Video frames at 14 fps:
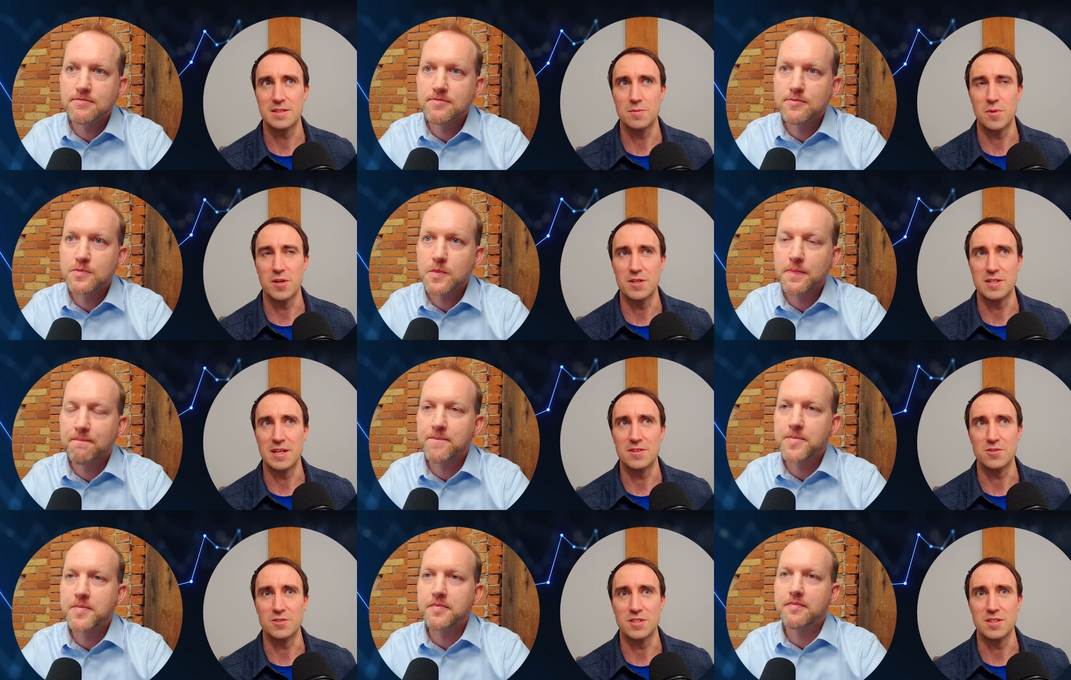Speaker 1: the amount of debt.
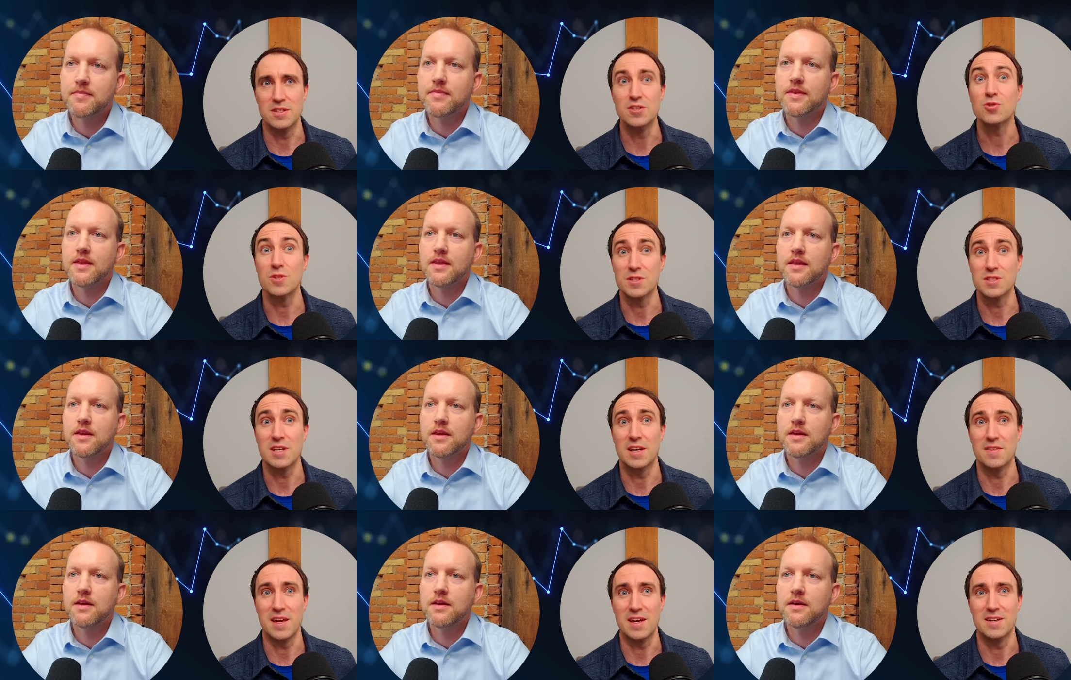There's interest
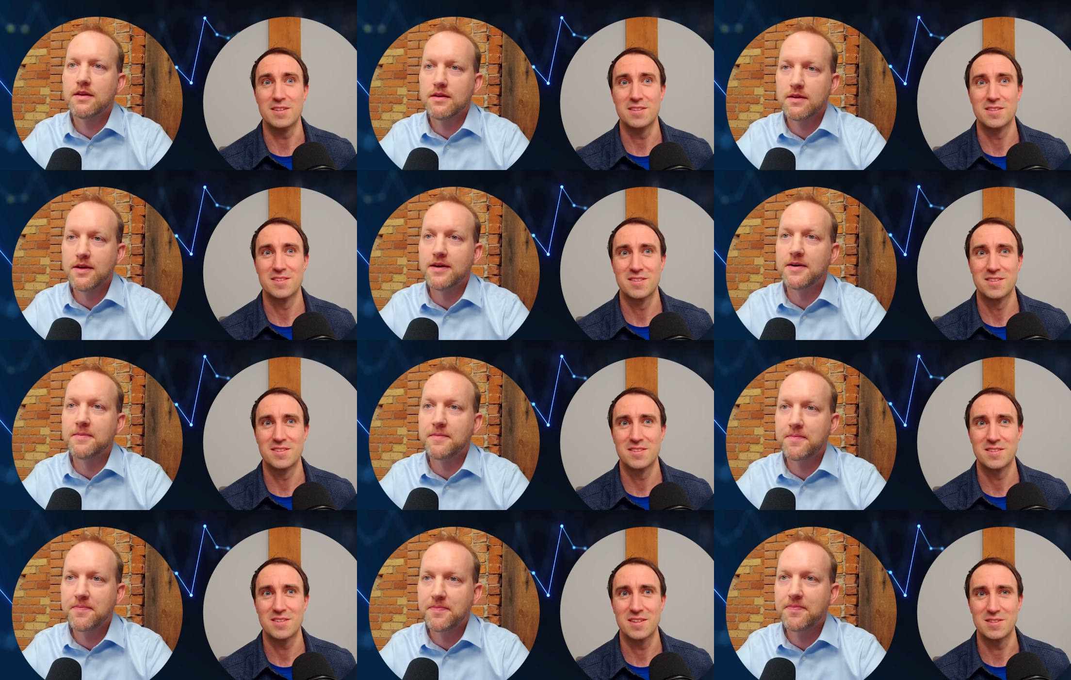on that. Yeah.
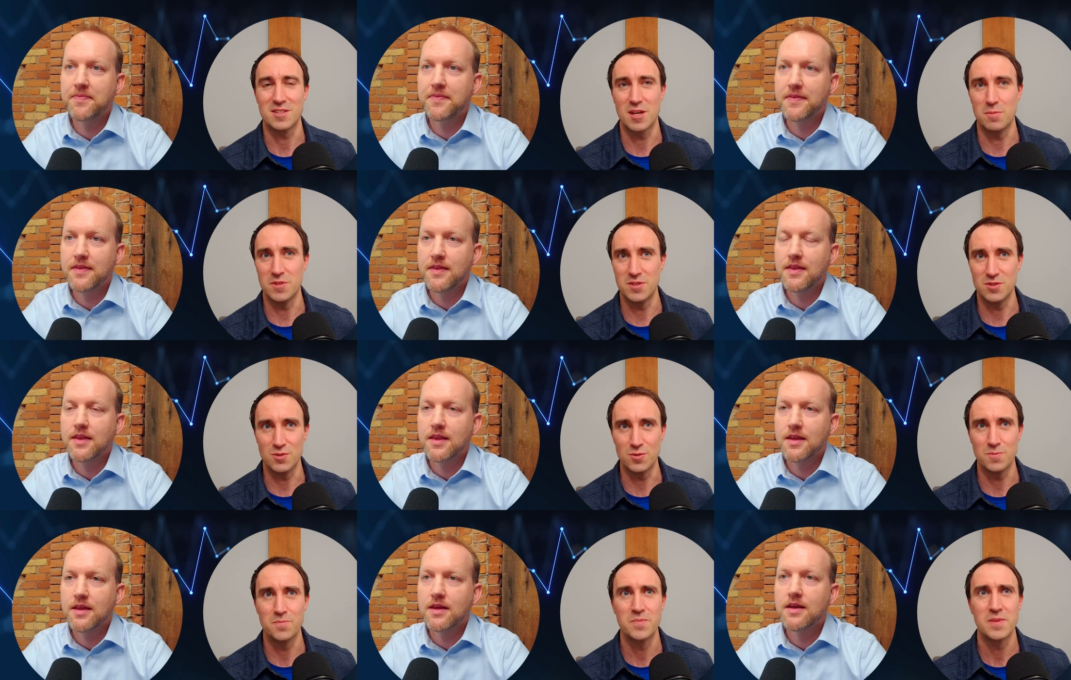That's come and due.